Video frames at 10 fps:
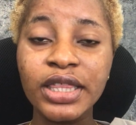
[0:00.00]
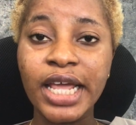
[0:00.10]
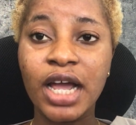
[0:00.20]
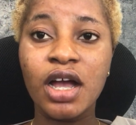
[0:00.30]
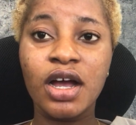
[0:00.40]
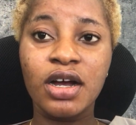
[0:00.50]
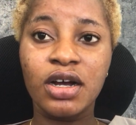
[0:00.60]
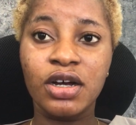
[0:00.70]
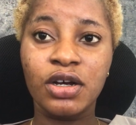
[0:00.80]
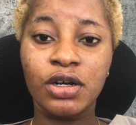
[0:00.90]
tech
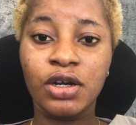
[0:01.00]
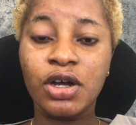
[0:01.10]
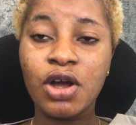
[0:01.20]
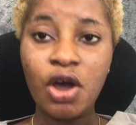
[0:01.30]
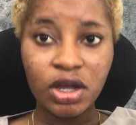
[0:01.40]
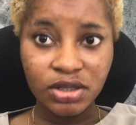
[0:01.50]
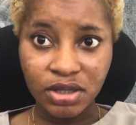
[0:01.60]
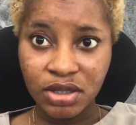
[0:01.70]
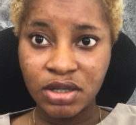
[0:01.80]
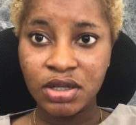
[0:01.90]

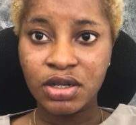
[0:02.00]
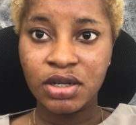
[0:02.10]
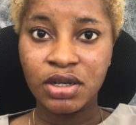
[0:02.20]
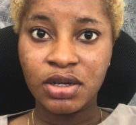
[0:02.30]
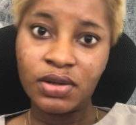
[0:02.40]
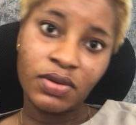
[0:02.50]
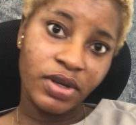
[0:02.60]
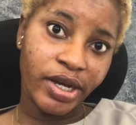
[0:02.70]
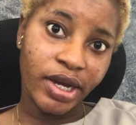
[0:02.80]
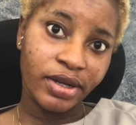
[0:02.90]
course.
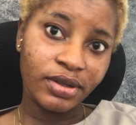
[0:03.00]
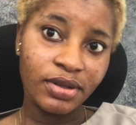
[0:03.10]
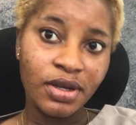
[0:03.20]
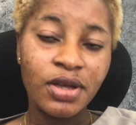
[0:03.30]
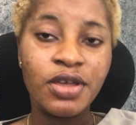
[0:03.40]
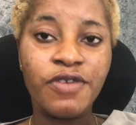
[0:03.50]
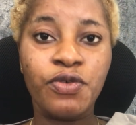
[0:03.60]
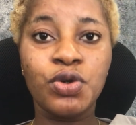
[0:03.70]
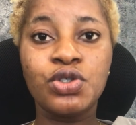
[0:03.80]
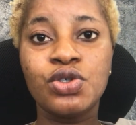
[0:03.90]
Yeah, if
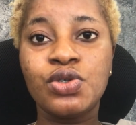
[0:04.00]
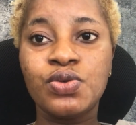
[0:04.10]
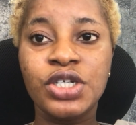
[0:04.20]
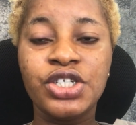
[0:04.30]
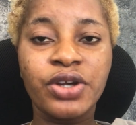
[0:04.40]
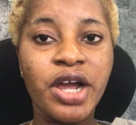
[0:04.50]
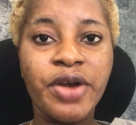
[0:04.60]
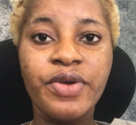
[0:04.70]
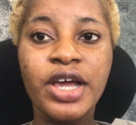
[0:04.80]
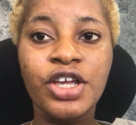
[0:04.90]
you want to switch your
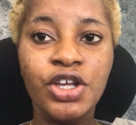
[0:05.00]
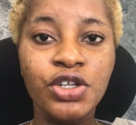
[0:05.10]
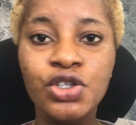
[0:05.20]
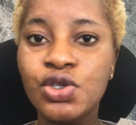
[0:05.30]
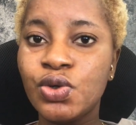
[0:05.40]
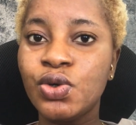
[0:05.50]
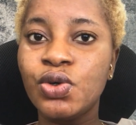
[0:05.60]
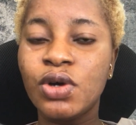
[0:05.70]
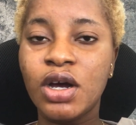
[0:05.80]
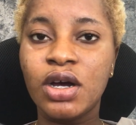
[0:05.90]
career into
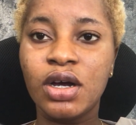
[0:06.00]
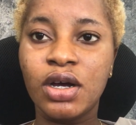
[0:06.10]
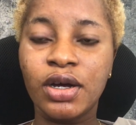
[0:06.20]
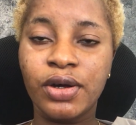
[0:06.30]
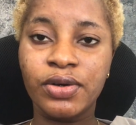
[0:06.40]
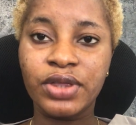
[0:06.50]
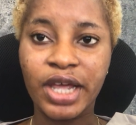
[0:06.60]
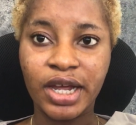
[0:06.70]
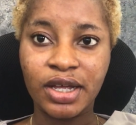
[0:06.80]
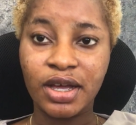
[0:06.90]

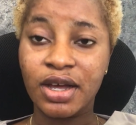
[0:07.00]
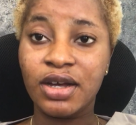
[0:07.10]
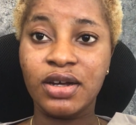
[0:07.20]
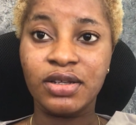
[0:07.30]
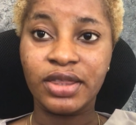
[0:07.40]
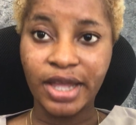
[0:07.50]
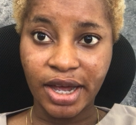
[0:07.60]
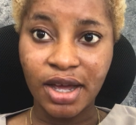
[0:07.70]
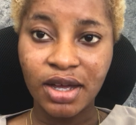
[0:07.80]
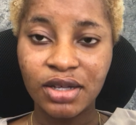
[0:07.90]
tech,
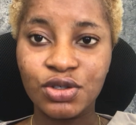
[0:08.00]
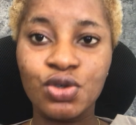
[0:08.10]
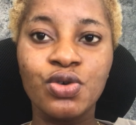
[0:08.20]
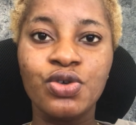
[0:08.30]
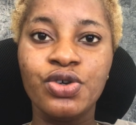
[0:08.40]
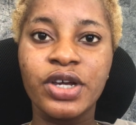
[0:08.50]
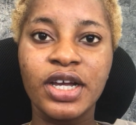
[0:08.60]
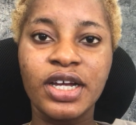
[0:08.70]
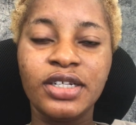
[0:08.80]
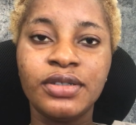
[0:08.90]
so you
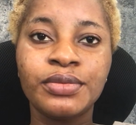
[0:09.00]
can